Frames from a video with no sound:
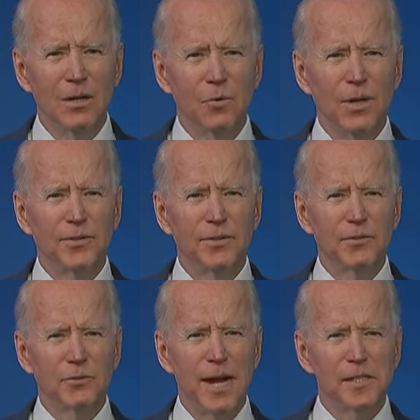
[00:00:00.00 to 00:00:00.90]
with
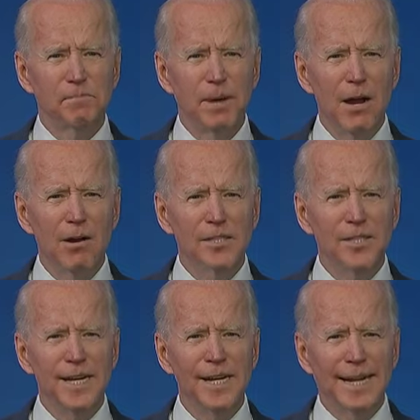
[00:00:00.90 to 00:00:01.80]

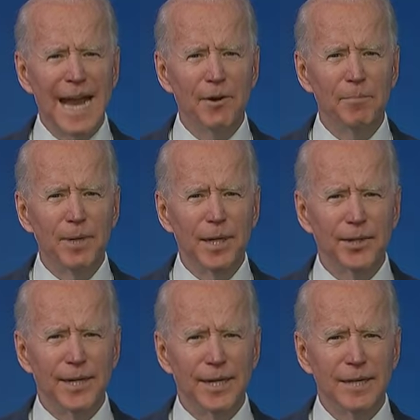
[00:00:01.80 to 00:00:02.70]
transparency and
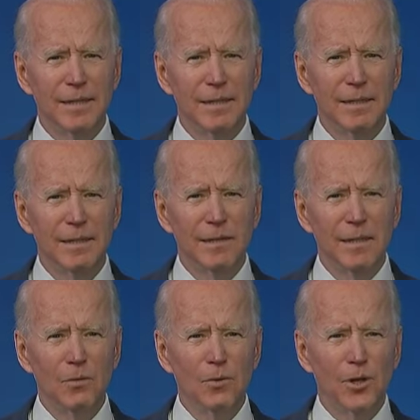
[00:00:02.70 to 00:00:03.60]
accountability,
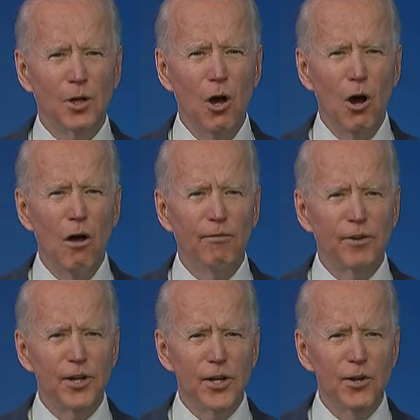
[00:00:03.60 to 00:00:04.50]
with a call for
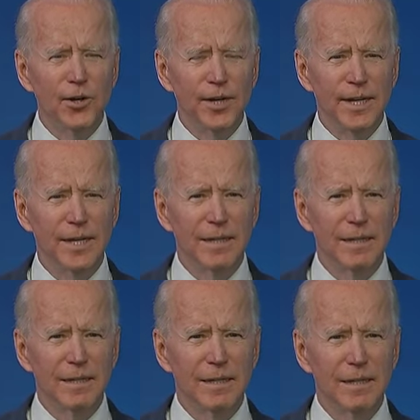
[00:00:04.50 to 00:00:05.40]
unity
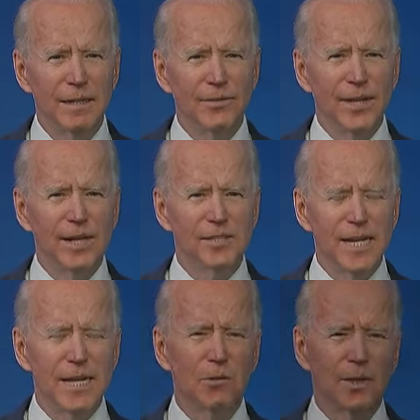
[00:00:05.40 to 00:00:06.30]
that is
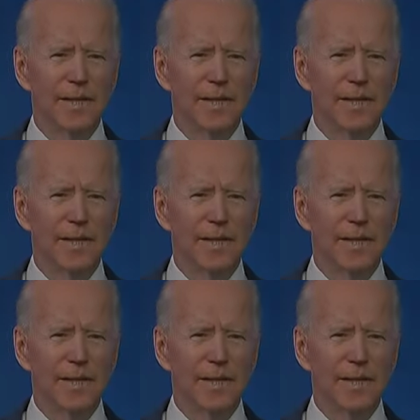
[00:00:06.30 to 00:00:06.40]
equally